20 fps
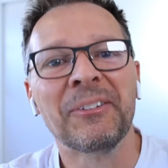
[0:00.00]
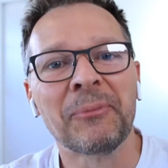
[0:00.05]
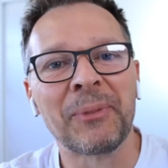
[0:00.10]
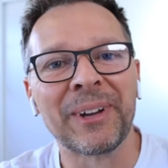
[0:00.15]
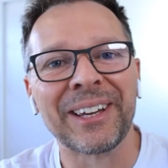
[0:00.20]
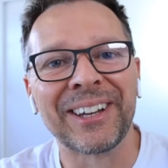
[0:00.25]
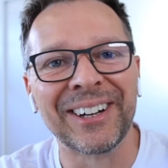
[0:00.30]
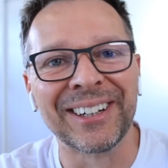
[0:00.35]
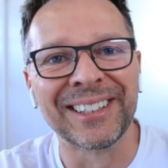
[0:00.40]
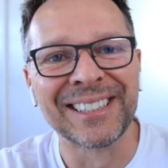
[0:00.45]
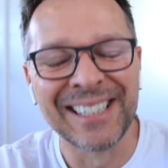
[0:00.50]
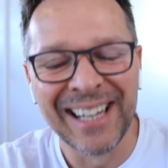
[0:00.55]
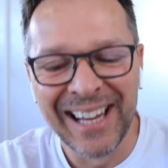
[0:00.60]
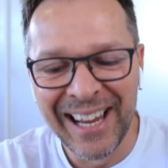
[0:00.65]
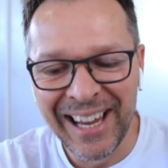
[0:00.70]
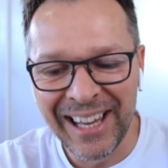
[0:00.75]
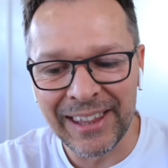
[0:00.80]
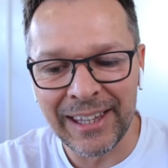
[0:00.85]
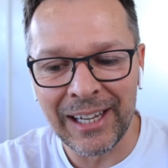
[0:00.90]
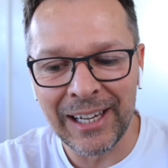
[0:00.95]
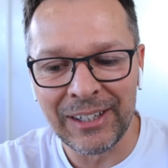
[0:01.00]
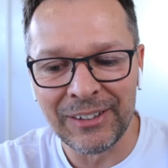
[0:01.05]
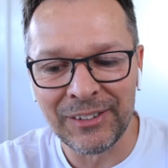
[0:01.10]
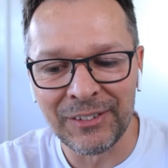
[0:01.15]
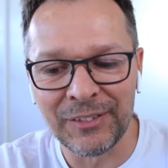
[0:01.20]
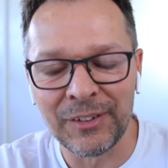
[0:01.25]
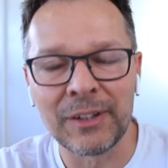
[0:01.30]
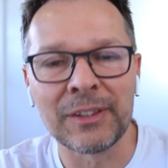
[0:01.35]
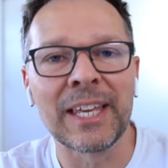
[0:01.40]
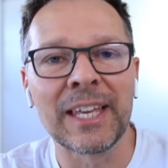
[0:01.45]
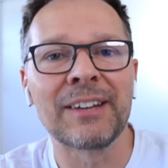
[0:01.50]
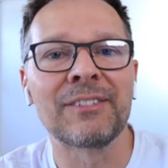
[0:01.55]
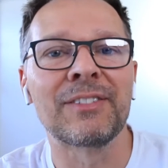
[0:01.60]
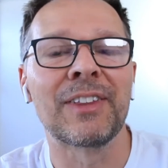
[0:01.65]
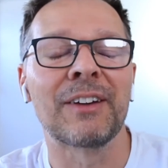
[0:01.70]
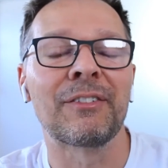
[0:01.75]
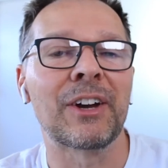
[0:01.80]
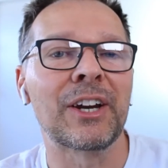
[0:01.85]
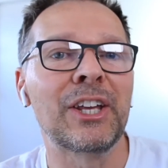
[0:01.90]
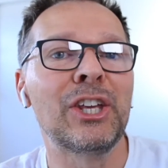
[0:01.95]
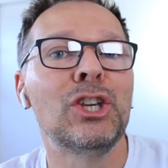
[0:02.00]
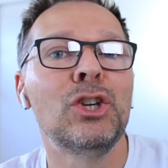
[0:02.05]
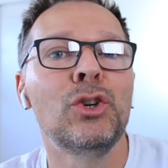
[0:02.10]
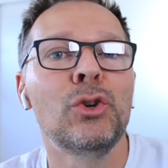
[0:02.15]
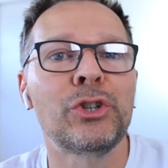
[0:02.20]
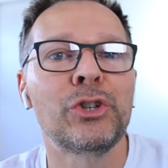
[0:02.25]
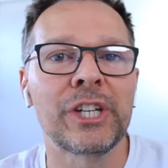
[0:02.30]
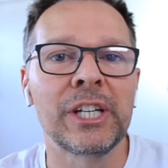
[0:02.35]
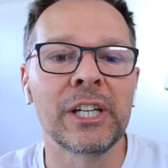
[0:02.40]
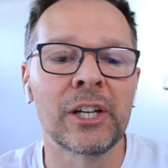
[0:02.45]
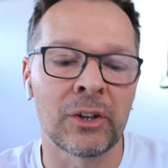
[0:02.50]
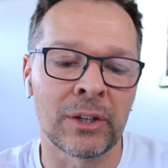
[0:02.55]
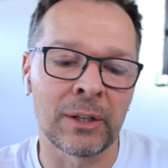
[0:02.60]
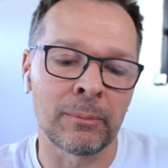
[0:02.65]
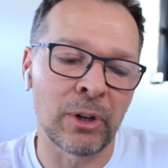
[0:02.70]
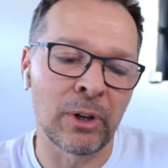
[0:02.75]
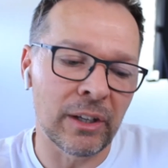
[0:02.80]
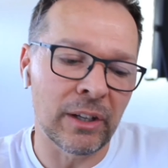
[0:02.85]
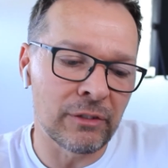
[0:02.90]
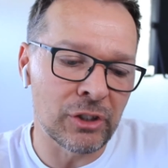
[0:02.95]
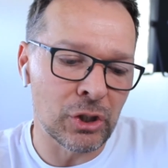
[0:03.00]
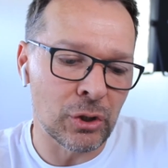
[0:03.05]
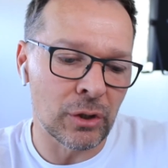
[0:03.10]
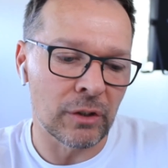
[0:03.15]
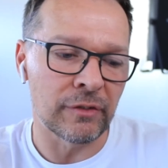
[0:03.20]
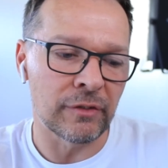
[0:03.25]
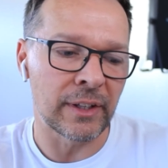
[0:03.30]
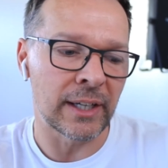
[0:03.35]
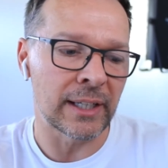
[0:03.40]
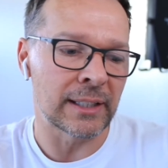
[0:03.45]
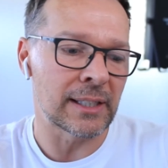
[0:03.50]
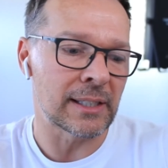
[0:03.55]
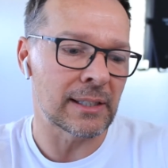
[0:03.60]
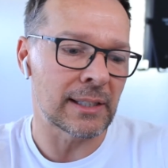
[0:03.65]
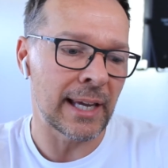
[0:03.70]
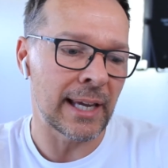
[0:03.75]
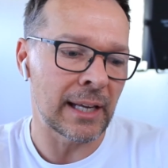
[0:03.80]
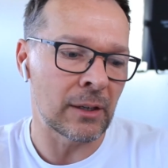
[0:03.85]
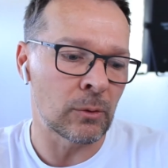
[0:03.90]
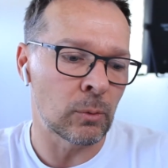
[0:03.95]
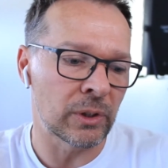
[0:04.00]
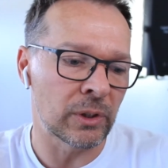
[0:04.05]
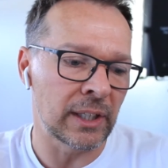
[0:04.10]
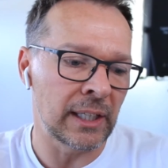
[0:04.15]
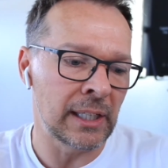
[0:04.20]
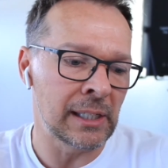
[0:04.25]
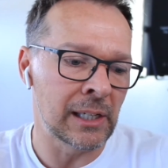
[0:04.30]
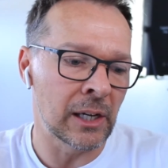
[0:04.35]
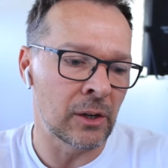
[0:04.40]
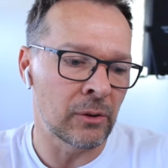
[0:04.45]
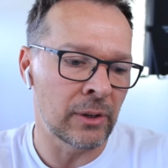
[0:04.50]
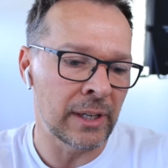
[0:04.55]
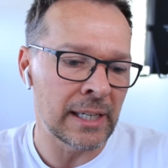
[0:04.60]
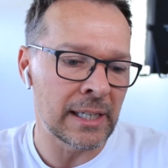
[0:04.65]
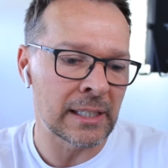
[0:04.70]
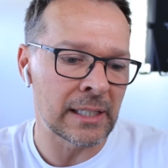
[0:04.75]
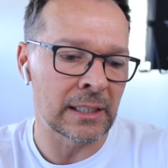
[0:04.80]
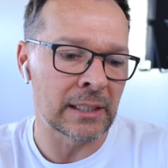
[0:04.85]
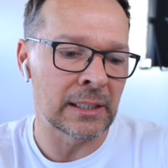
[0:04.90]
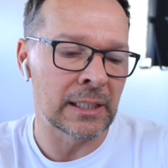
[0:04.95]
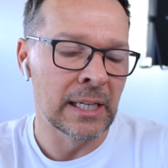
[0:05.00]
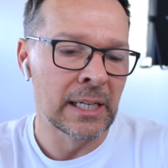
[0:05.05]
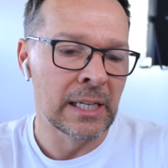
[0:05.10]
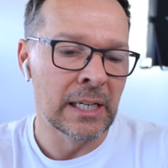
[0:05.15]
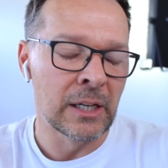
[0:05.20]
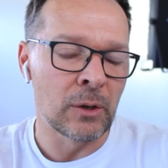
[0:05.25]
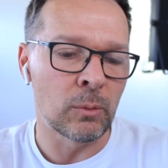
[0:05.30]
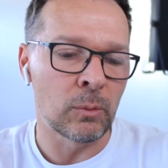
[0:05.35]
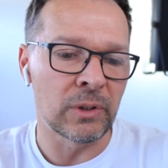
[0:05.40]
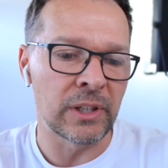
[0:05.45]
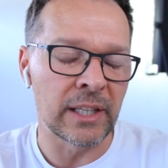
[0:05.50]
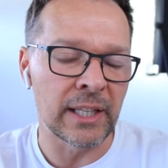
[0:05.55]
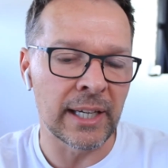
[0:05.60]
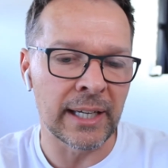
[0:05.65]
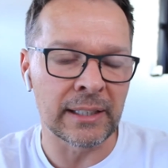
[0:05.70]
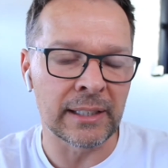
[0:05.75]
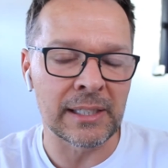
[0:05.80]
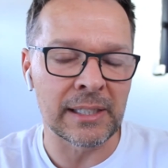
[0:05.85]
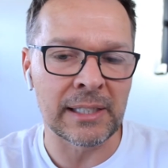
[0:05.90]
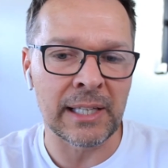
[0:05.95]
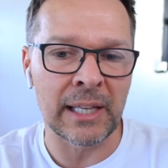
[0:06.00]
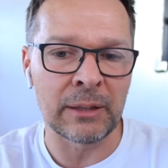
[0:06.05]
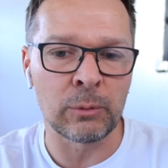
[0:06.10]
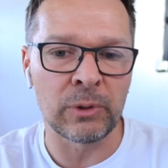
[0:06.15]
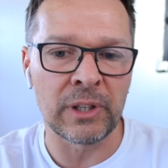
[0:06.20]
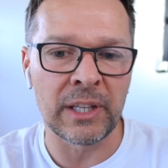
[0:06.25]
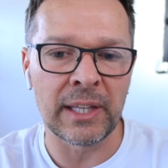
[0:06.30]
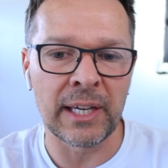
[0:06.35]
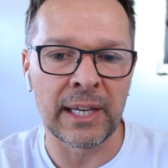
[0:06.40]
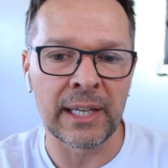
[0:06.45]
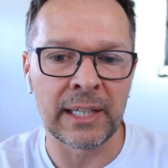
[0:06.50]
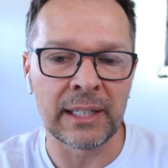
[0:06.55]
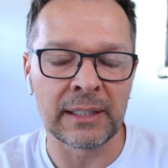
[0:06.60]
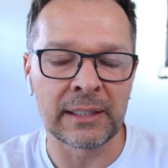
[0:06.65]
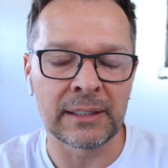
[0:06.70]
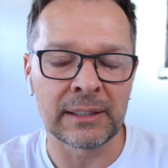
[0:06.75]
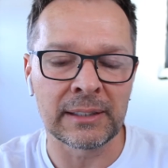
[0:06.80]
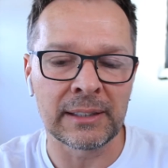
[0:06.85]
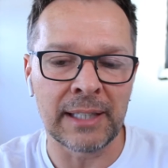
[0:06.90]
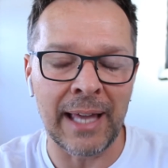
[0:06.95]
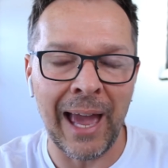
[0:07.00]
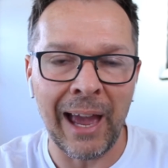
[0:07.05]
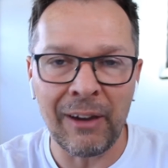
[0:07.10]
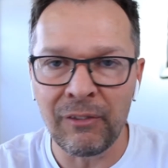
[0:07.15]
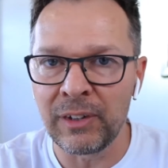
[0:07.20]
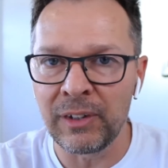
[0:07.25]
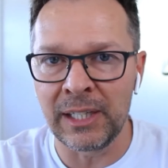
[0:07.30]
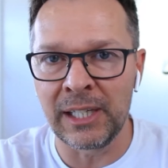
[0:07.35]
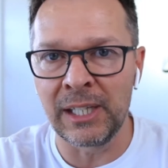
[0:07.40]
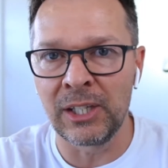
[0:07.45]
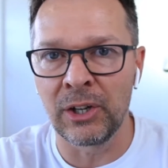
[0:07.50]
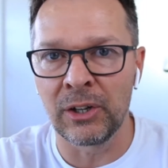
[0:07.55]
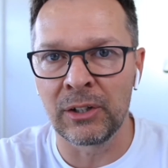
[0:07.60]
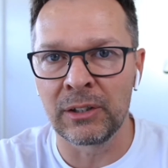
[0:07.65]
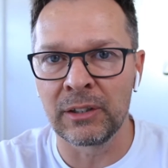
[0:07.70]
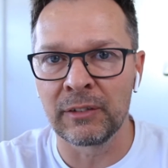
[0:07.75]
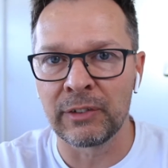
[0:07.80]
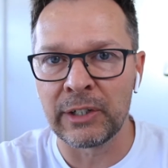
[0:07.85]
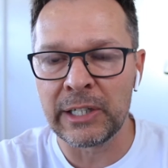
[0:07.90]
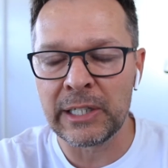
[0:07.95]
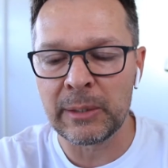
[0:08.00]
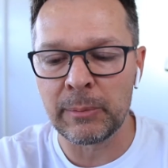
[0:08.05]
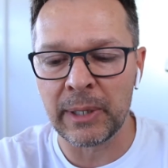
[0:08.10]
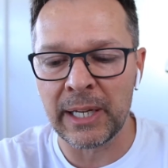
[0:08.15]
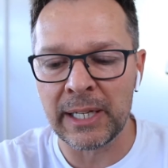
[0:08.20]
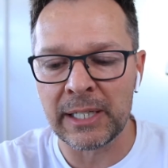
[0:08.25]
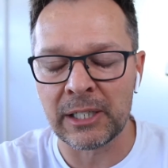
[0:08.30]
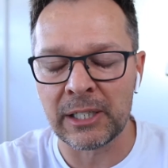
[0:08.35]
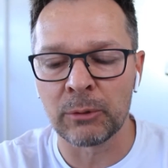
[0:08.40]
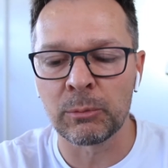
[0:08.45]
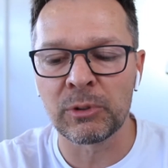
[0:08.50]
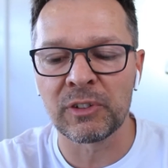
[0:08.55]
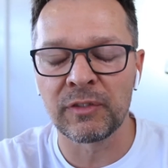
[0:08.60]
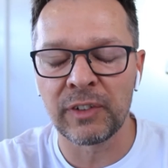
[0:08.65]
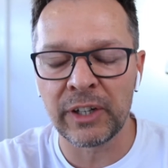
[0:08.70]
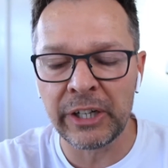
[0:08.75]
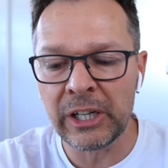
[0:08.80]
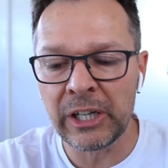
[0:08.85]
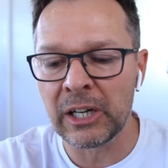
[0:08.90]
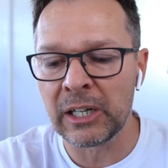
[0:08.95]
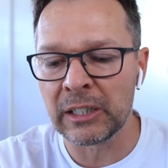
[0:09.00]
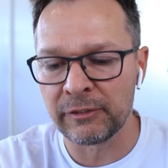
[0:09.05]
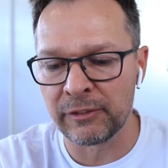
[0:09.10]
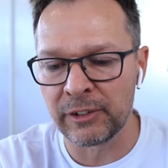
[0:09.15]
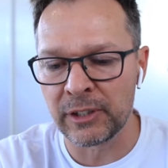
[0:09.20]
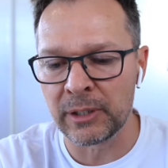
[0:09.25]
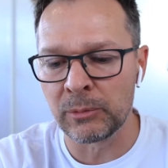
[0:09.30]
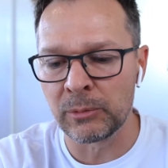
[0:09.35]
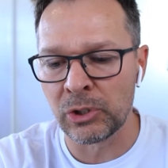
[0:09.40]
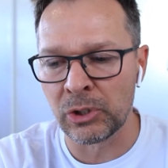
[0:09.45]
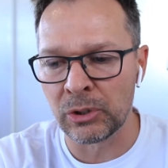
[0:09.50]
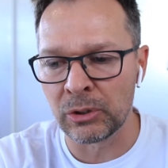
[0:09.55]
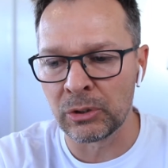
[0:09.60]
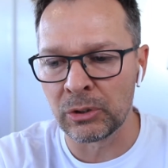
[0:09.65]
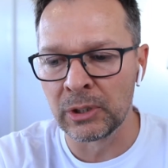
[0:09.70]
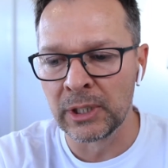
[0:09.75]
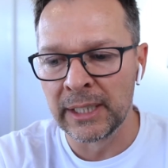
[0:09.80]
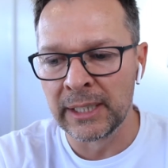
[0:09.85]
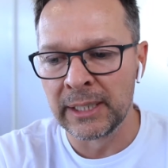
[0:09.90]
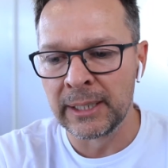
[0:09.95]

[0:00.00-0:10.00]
because they've got a huge ego, and I'm not even sure if they understand what the ego is and whether they understand whether they have an ego in the first place. So it was very hard for them to